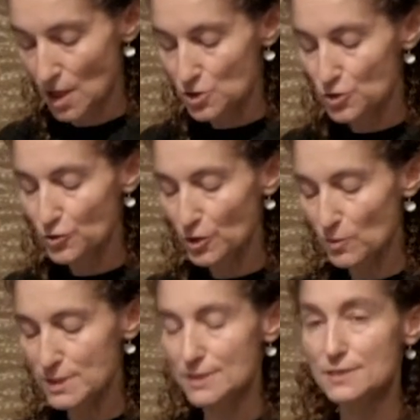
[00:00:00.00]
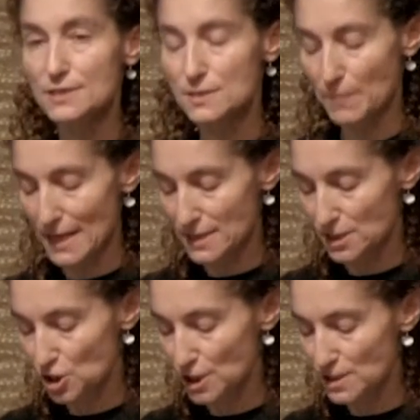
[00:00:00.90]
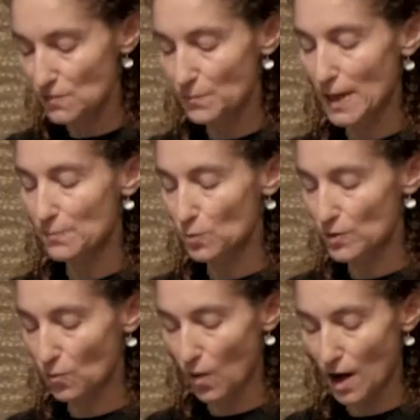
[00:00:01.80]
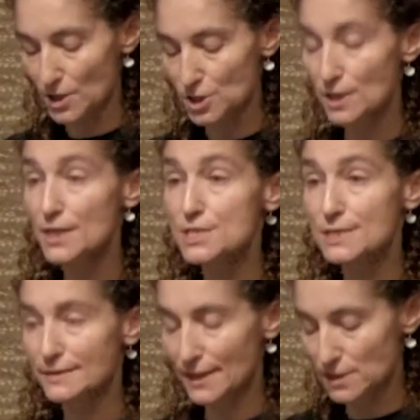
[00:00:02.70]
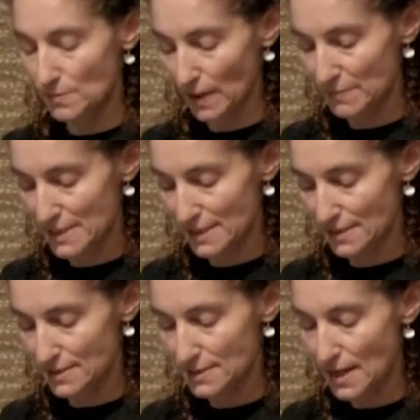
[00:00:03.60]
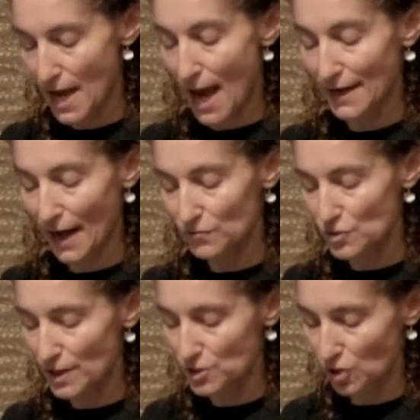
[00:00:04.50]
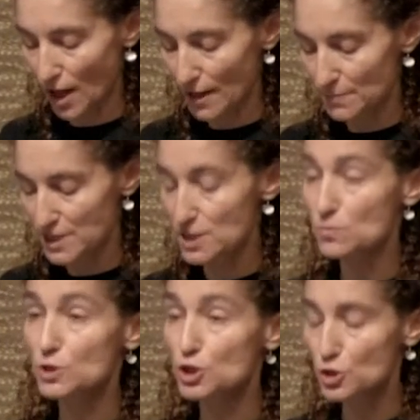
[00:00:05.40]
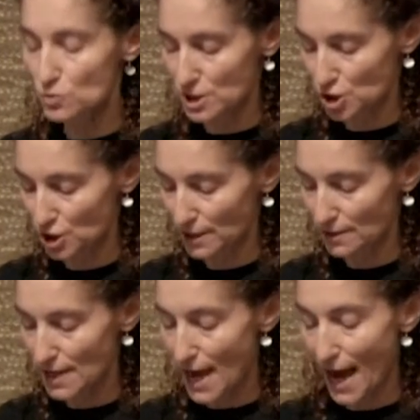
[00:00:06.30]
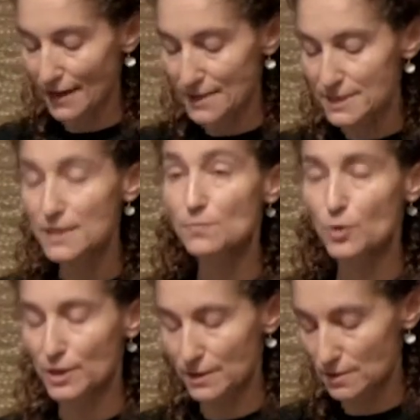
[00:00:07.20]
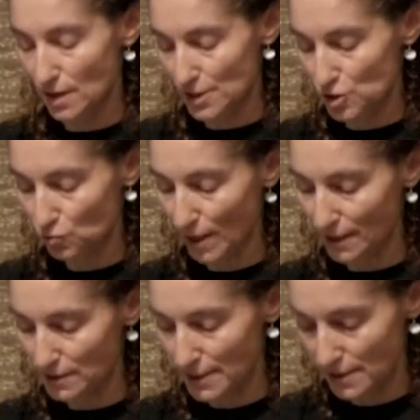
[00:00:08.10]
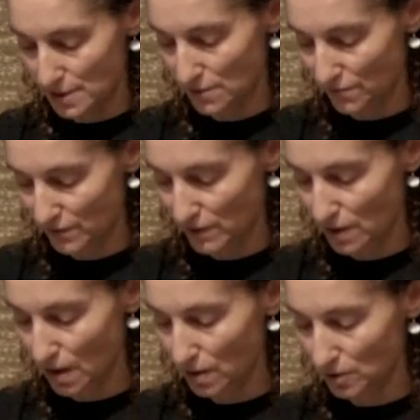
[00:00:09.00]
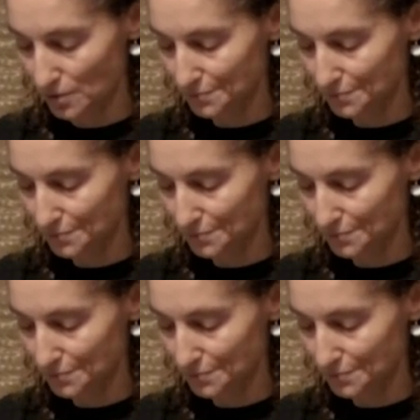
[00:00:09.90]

Studio assistants painted sheets of paper with gouache, selected by Matisse, and after they dried, Matisse would choose a sheet, and as he put it, cut directly into vivid color.